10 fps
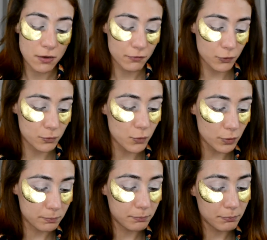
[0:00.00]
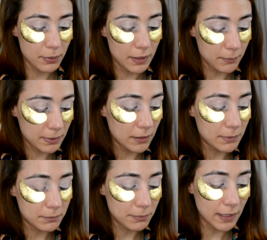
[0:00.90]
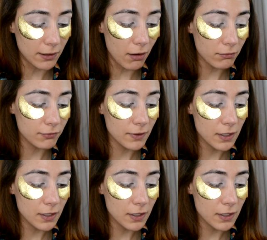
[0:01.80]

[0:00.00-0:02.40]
for more pigment payoff.